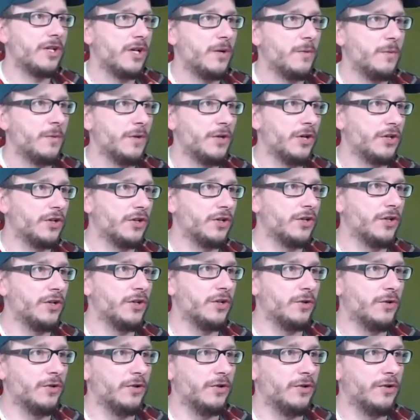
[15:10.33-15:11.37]
We're knocking on the
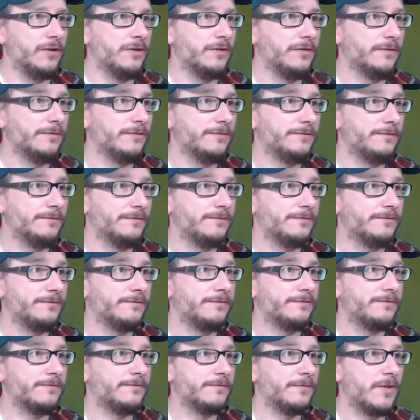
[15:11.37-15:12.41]
door.
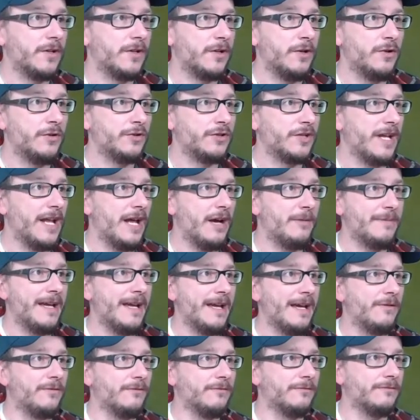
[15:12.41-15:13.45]
Who's going to help me
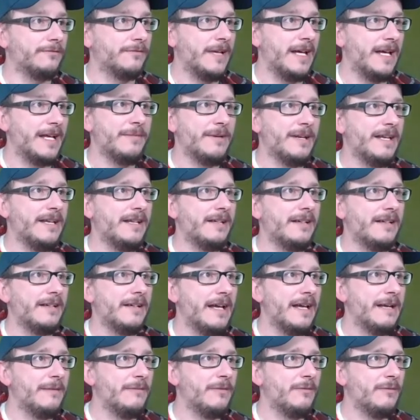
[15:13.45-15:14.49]
out? Anybody?
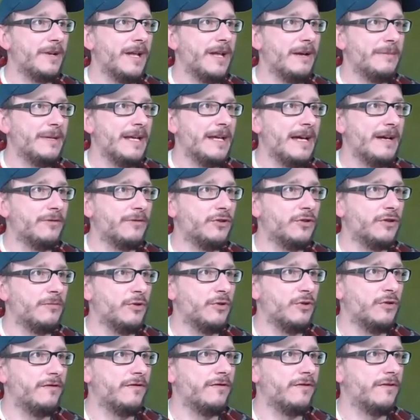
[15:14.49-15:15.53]
Anybody want to help me out? Do the
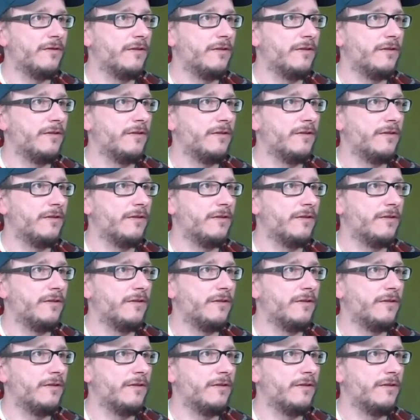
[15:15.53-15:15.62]
move?